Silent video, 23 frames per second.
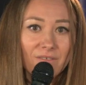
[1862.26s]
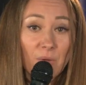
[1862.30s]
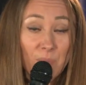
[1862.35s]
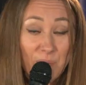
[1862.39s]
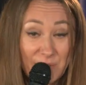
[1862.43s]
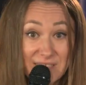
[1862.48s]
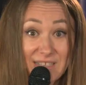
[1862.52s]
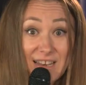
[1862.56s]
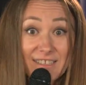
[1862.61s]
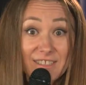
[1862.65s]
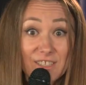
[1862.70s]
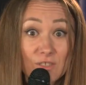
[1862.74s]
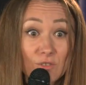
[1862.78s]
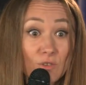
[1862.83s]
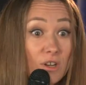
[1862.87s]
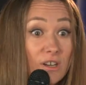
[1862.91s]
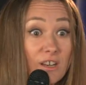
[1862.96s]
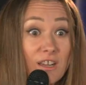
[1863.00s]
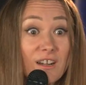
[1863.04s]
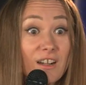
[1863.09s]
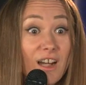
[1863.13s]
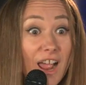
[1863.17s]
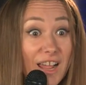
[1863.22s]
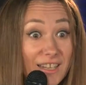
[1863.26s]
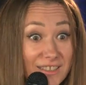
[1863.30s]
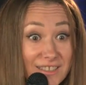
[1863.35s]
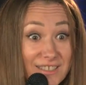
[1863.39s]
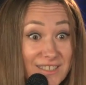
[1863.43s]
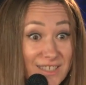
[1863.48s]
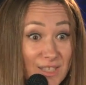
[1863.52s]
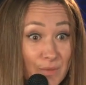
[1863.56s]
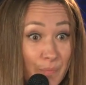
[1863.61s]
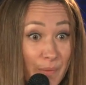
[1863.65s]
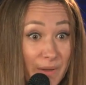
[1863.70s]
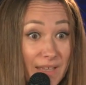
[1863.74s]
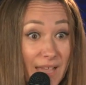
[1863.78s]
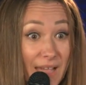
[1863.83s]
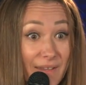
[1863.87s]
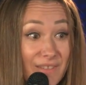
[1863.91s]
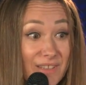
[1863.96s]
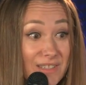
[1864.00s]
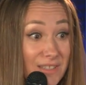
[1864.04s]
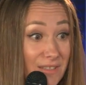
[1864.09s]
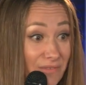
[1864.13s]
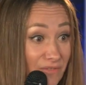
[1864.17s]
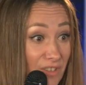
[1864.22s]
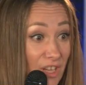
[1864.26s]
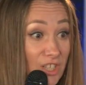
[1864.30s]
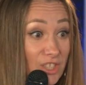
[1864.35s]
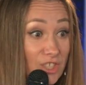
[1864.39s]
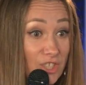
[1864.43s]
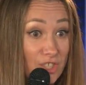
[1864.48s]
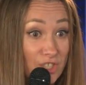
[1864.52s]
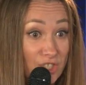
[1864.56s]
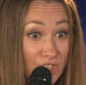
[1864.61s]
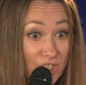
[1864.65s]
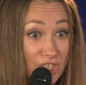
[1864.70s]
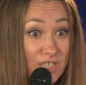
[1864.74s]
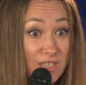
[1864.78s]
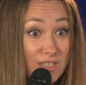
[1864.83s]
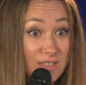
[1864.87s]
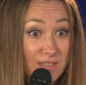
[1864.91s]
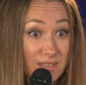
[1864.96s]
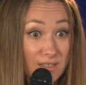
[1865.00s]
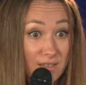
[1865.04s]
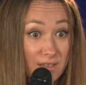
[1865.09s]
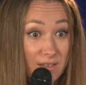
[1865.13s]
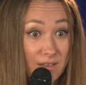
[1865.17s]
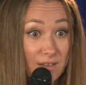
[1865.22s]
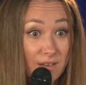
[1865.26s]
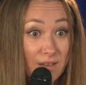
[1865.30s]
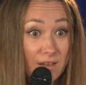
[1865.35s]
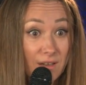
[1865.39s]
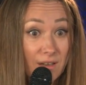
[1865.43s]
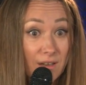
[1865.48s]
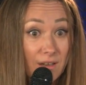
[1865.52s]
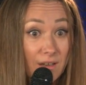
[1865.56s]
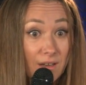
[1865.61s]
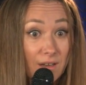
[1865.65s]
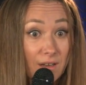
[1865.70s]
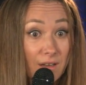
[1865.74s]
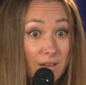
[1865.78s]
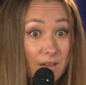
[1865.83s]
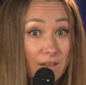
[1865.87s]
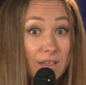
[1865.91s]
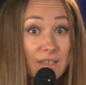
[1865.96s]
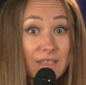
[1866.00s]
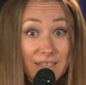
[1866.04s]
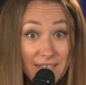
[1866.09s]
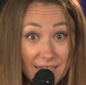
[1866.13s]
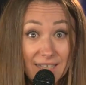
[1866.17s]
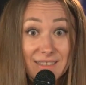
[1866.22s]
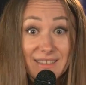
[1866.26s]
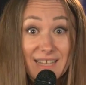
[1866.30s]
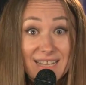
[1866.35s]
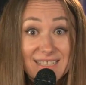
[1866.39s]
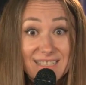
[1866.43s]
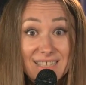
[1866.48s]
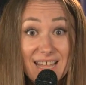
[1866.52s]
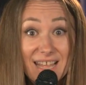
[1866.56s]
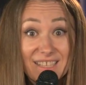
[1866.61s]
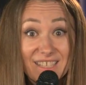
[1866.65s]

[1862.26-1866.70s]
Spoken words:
imagine if we will think all about all these things, how